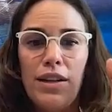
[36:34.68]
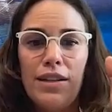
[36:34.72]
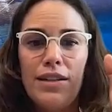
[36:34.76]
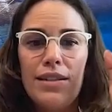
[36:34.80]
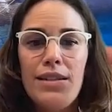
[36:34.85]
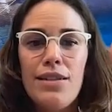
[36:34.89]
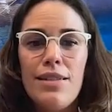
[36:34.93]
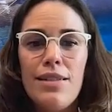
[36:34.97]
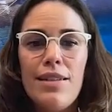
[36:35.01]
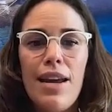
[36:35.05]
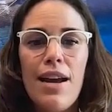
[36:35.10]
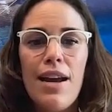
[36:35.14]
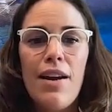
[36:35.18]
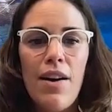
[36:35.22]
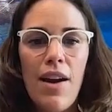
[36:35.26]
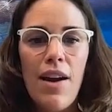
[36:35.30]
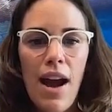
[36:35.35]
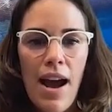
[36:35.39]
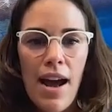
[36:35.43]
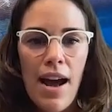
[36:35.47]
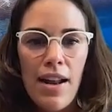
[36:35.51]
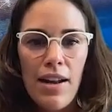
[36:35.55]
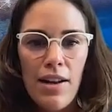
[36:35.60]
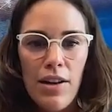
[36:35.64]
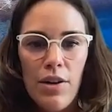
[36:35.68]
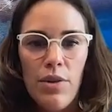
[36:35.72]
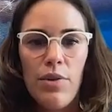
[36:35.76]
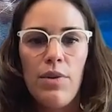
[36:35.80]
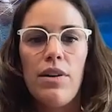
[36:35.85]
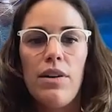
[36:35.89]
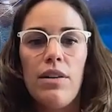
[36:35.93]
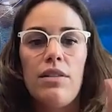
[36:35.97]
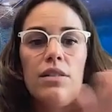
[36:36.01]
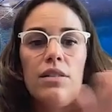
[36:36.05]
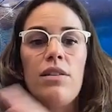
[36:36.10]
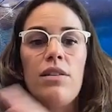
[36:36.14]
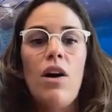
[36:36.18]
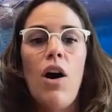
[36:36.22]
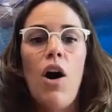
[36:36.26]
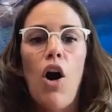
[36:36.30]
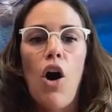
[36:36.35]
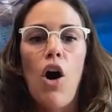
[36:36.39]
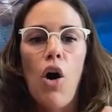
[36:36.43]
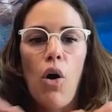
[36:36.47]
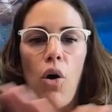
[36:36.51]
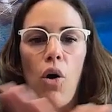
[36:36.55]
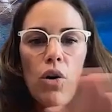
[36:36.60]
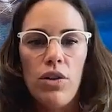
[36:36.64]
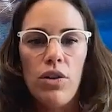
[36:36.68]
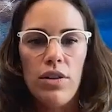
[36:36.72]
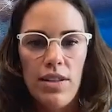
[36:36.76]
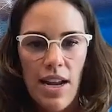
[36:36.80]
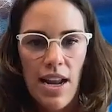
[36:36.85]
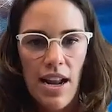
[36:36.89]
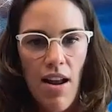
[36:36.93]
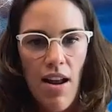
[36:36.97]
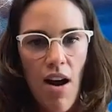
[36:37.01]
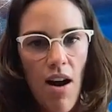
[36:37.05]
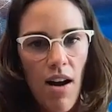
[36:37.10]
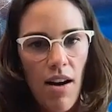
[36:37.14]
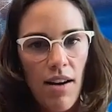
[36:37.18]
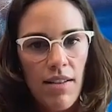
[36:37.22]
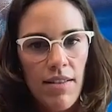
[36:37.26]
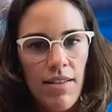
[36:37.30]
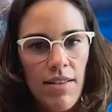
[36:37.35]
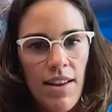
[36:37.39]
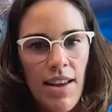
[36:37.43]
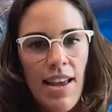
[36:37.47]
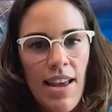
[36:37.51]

can stare at lures all day long.